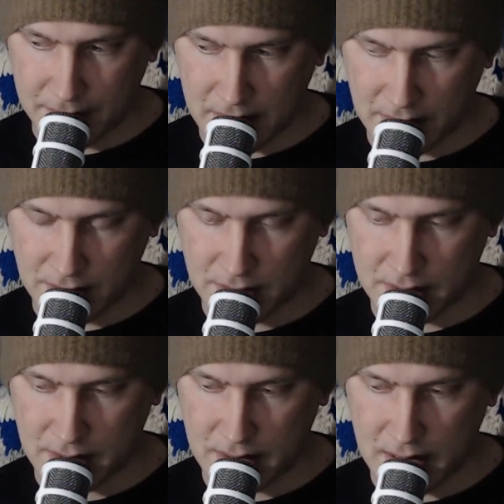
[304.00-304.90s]
I just
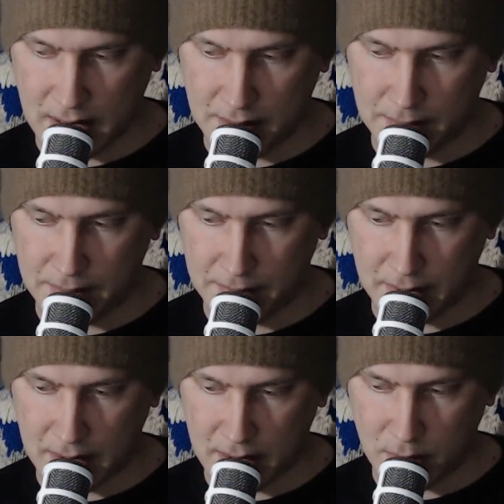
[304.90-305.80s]
I
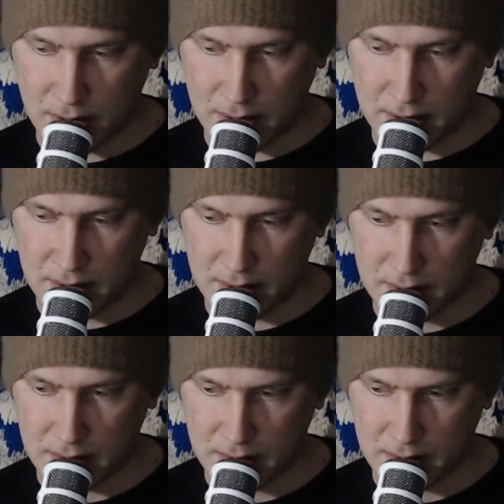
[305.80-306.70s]
I wanna
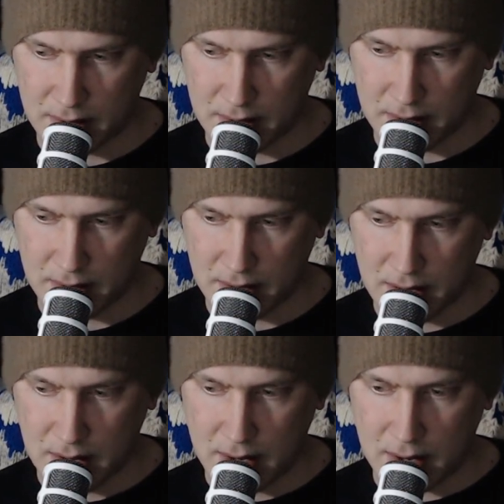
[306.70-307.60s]

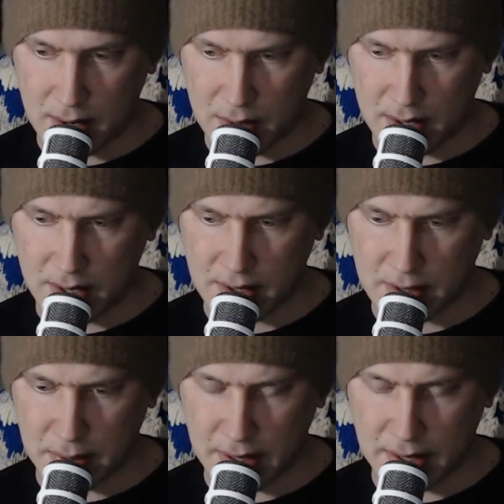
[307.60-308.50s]

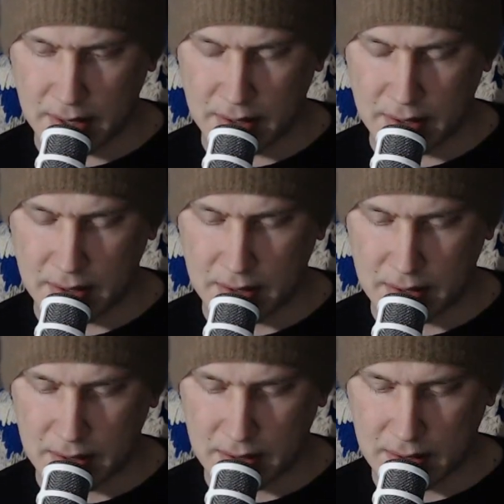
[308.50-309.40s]
explain
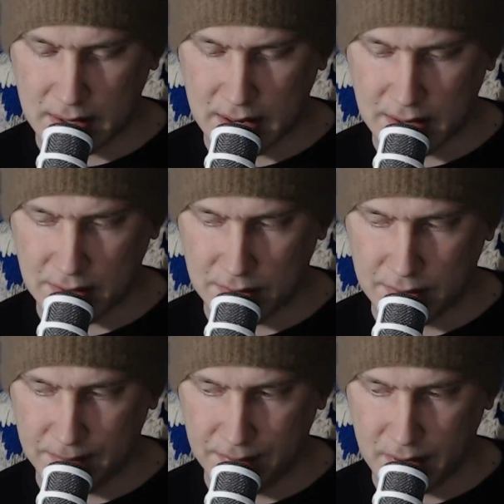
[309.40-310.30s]
kind
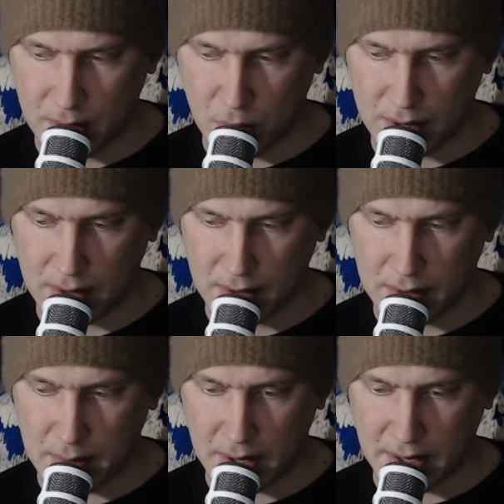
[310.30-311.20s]
of what
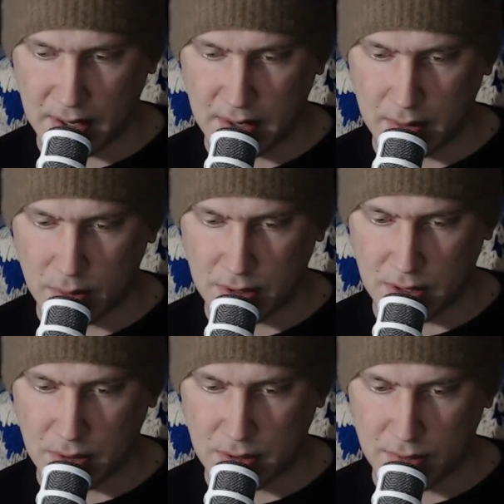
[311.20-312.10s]
the money was
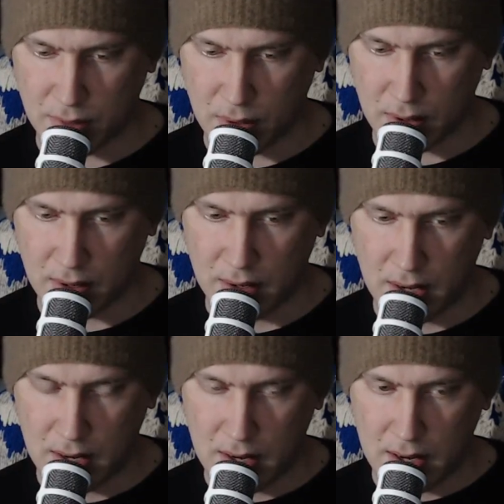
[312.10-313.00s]
used for
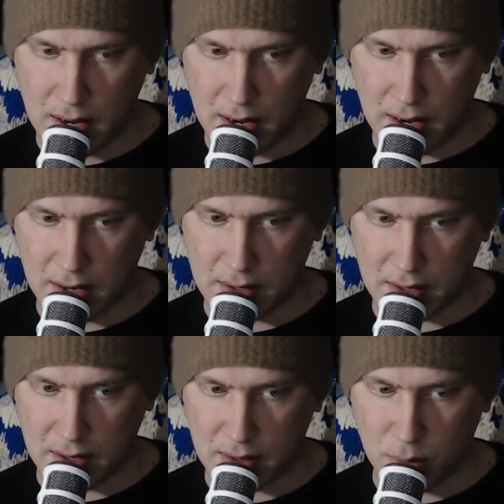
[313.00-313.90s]
and
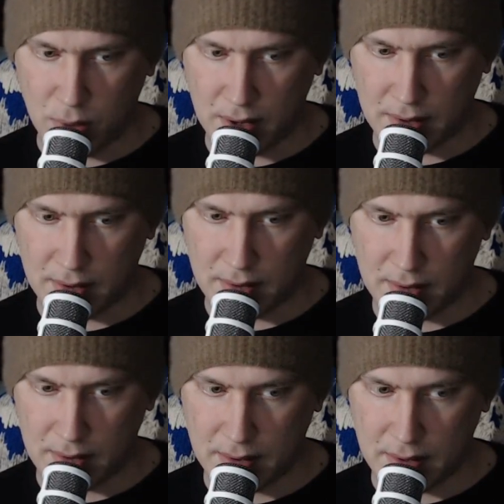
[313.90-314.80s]
what
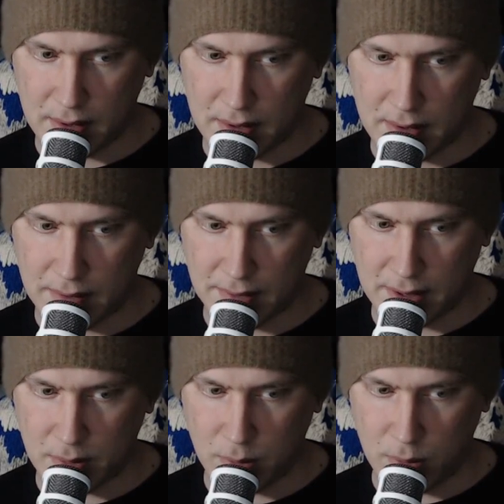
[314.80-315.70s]
it
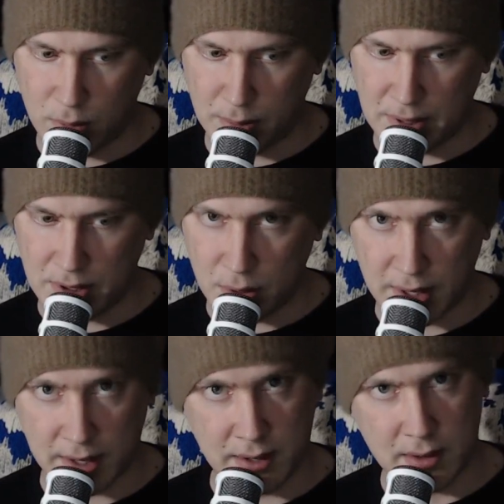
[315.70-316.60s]
will be
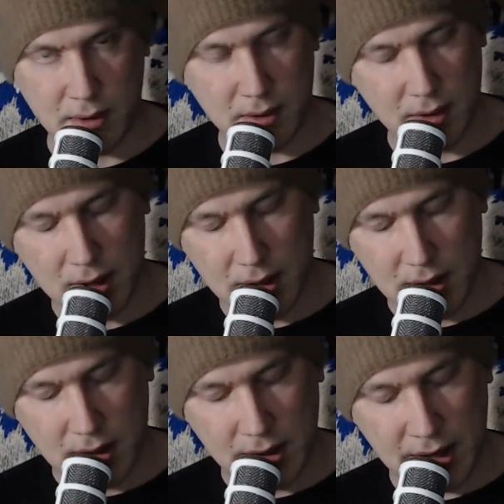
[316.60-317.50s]
doing
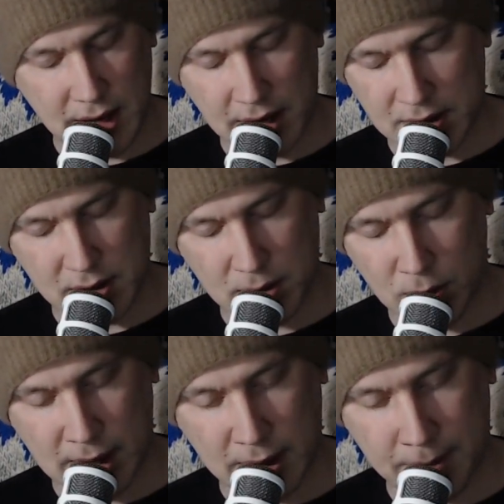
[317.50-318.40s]
the next little
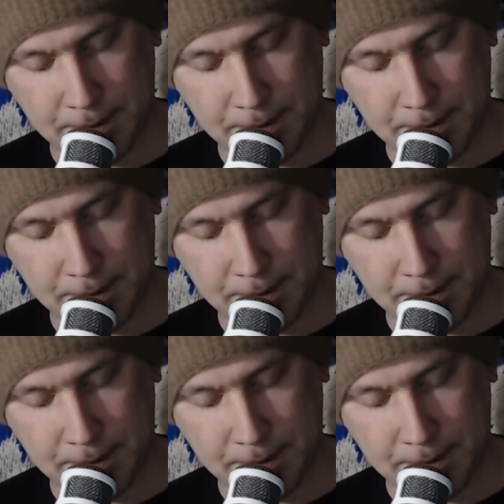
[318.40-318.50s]
while.